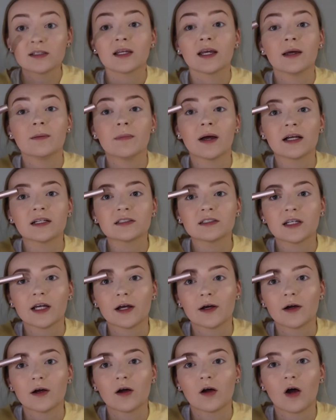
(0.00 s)
get
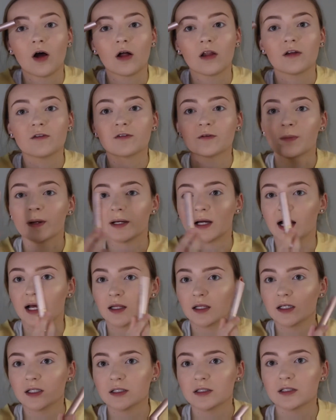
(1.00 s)
mascara all over my
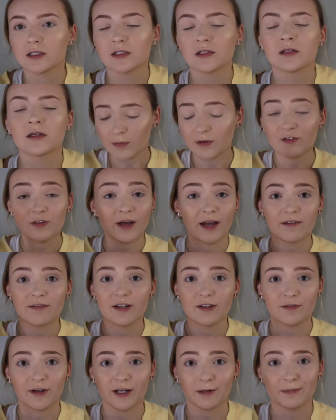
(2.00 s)
eyelids. If you have
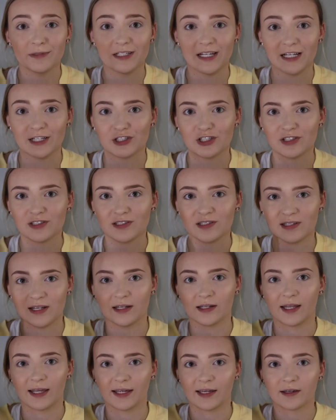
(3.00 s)
any recommendations
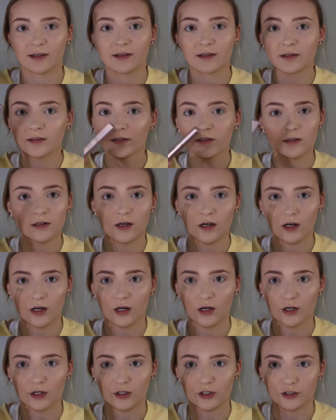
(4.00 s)
that like
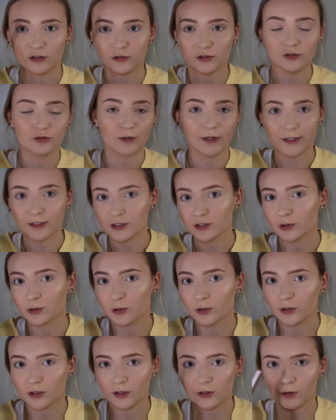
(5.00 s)
are
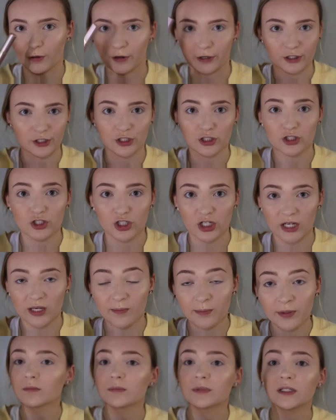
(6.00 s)
drugstore or just
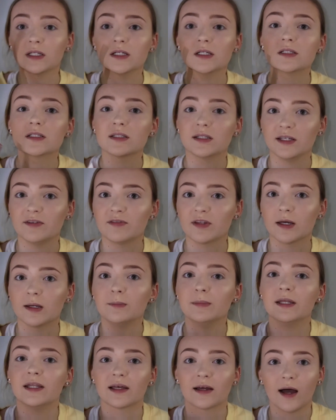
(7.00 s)
cheap, please leave
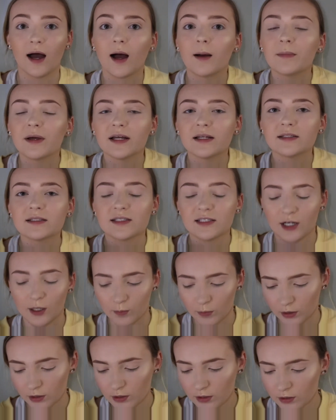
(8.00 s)
them in the comments down
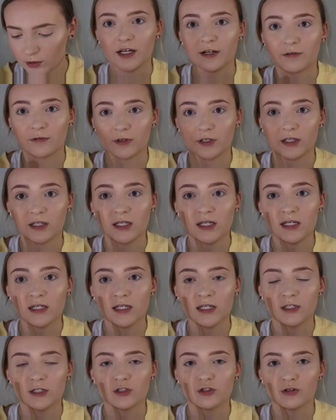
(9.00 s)
below. I really
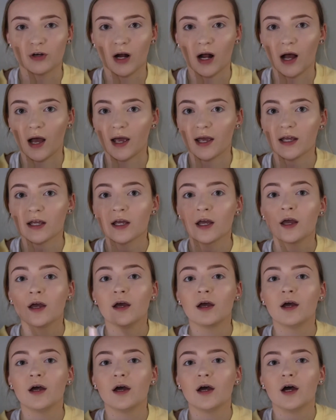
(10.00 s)
need to try
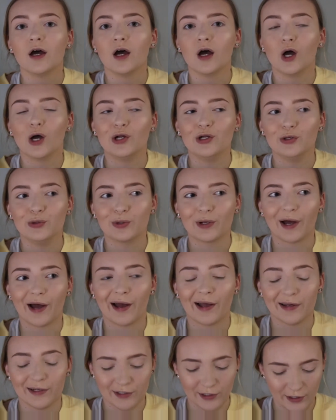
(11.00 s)
a new
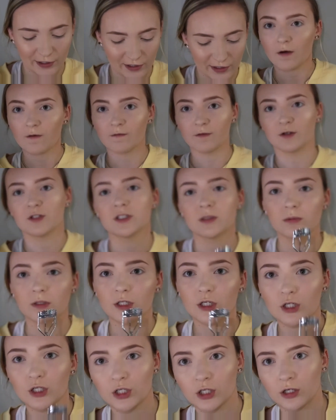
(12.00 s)
kind. First, I'm
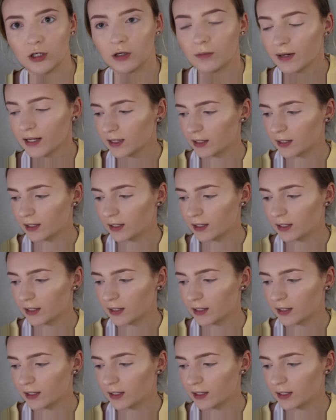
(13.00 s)
gonna curl my